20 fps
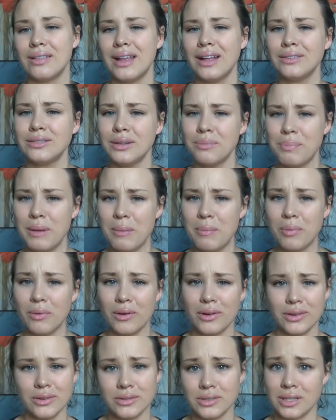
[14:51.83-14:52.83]
That's what people
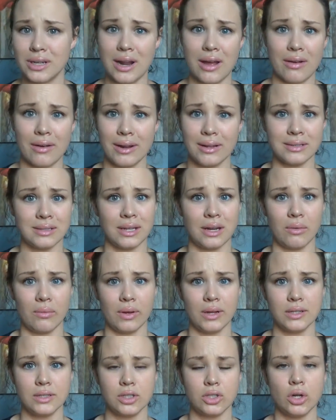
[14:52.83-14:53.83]
are using nowadays
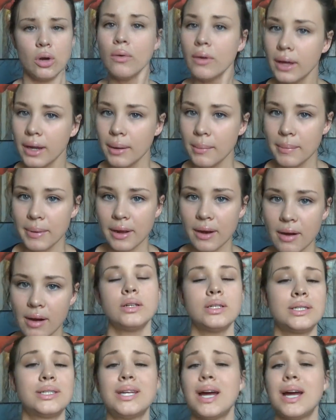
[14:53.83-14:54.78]
anyways. Don't get embarrassed.